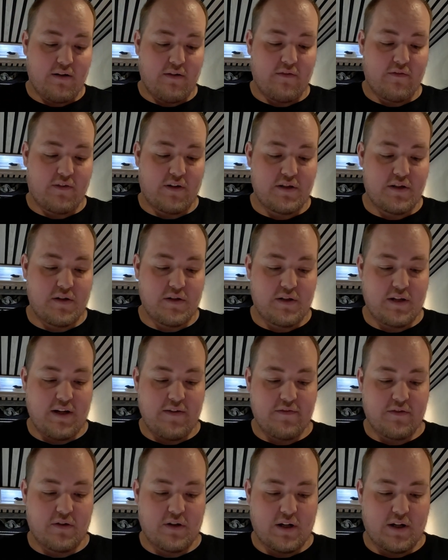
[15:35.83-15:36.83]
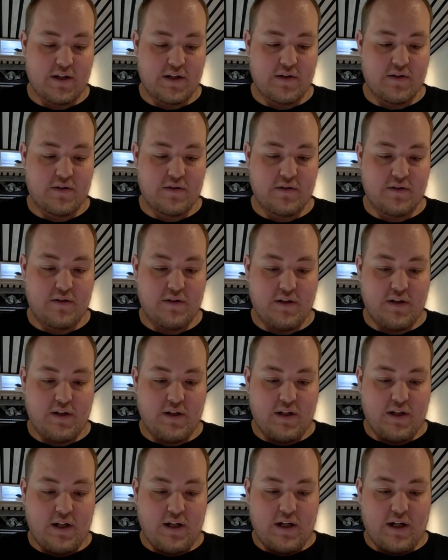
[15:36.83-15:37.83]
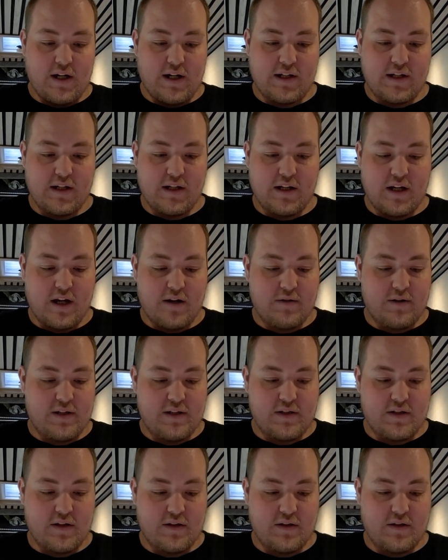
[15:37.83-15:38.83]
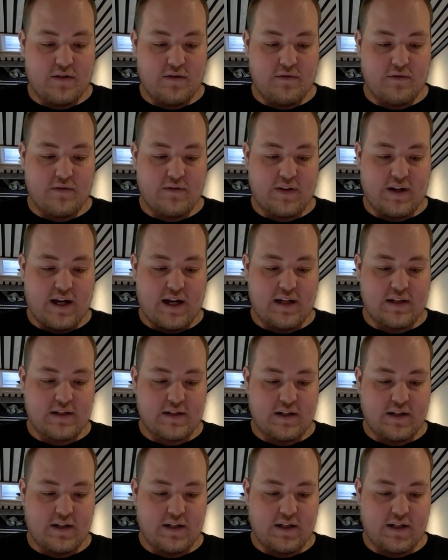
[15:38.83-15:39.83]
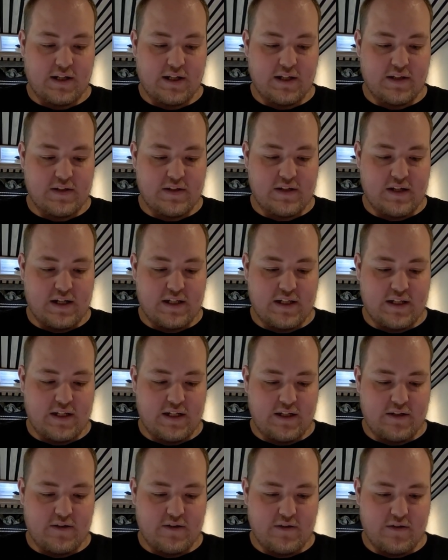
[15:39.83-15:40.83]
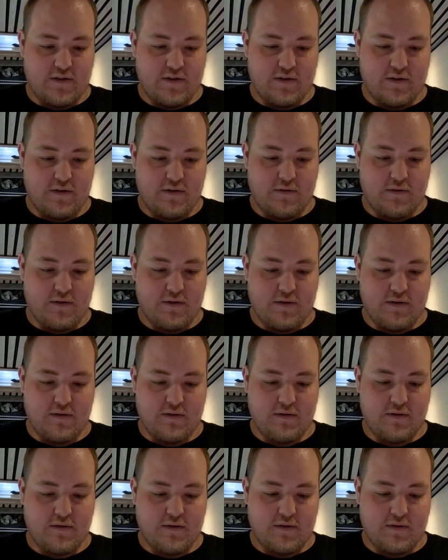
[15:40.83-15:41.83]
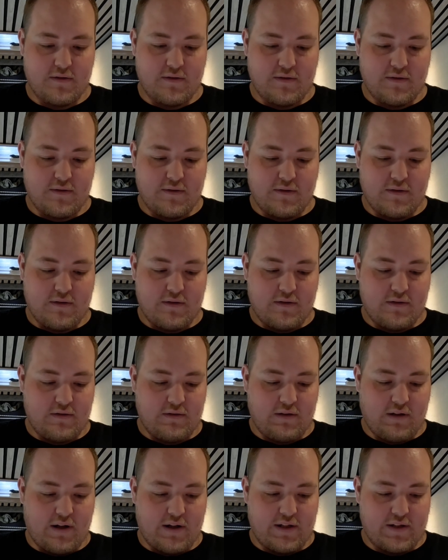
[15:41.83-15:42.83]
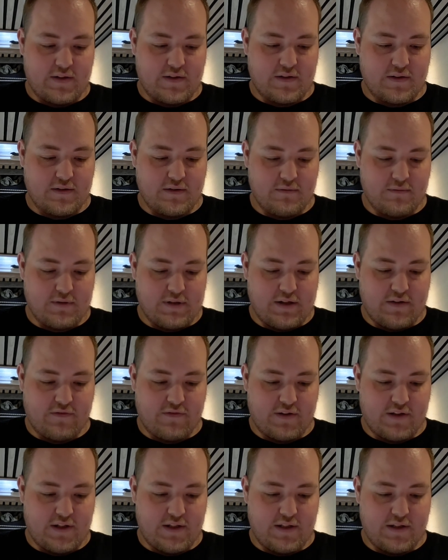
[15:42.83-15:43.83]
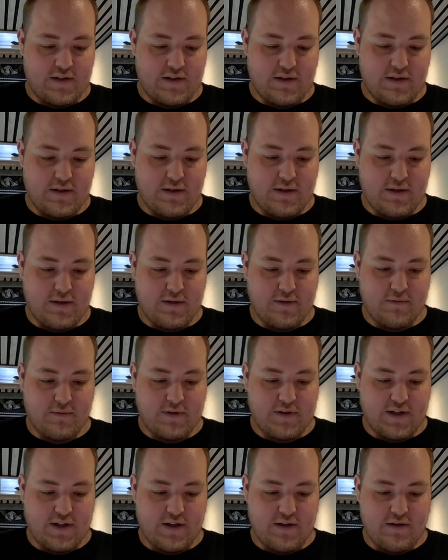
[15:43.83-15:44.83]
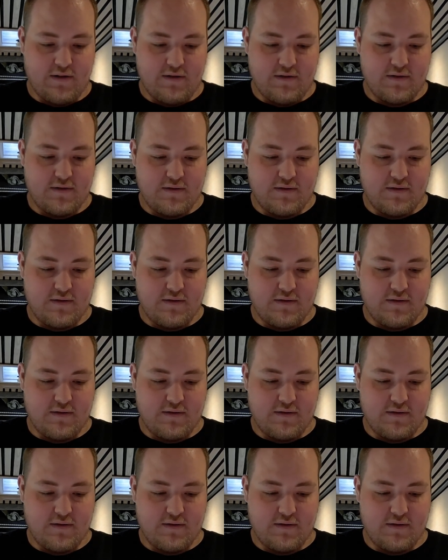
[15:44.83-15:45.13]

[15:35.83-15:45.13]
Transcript: If I choose default icon, I can go into that and I can set it to lights when I find where they are.